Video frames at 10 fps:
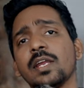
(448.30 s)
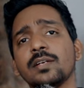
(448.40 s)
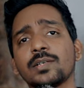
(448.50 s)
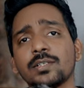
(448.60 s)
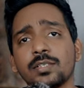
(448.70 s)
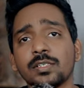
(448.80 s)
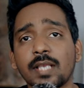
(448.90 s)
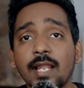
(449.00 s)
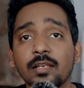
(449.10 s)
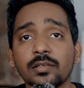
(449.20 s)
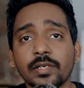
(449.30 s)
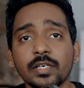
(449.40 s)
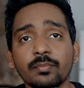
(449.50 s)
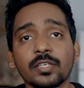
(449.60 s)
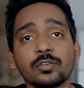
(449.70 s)
the interest is
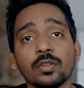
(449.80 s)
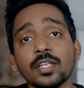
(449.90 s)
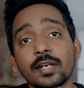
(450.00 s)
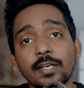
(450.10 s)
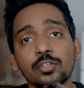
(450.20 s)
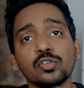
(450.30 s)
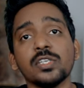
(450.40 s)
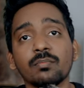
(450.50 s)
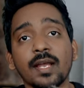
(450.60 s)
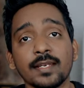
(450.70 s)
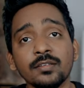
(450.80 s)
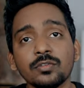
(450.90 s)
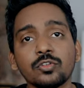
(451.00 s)
calculated based on the reducing balance.